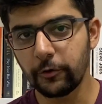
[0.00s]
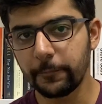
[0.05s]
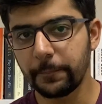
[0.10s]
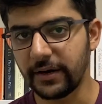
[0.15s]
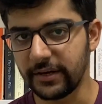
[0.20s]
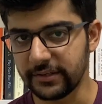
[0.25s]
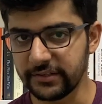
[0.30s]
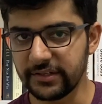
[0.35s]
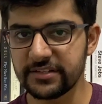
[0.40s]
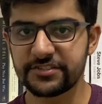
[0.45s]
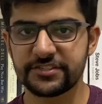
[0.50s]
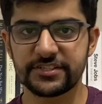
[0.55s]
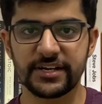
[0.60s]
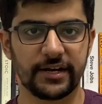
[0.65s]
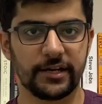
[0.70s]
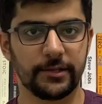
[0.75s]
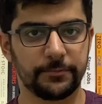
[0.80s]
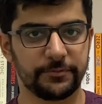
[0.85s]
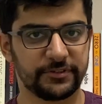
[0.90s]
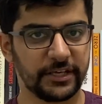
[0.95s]
I hope other
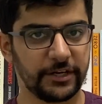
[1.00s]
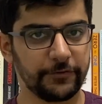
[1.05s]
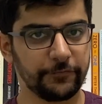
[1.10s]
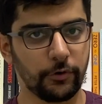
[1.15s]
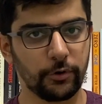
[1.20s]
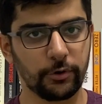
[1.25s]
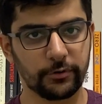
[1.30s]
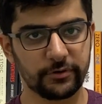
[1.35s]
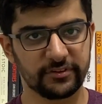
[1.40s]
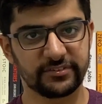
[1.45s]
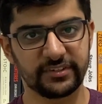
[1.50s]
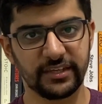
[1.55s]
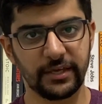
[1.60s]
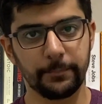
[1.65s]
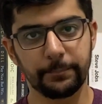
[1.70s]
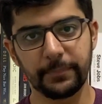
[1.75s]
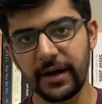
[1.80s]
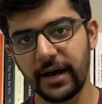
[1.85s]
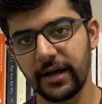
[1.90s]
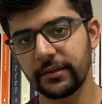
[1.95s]
startups can follow the
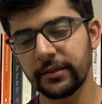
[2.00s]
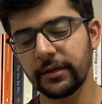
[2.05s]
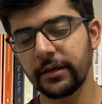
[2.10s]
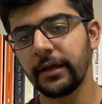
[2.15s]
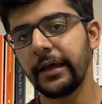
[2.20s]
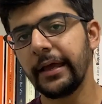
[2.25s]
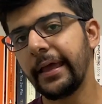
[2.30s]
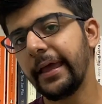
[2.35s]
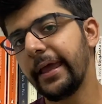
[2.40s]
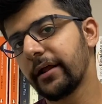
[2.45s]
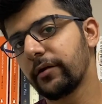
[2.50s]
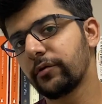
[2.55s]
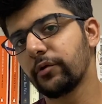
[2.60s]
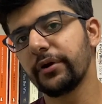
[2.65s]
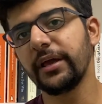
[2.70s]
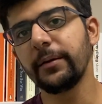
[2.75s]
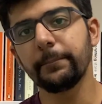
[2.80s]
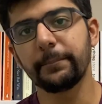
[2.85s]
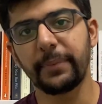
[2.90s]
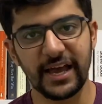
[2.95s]
same path,
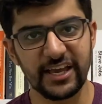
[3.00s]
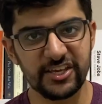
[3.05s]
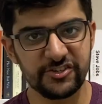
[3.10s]
including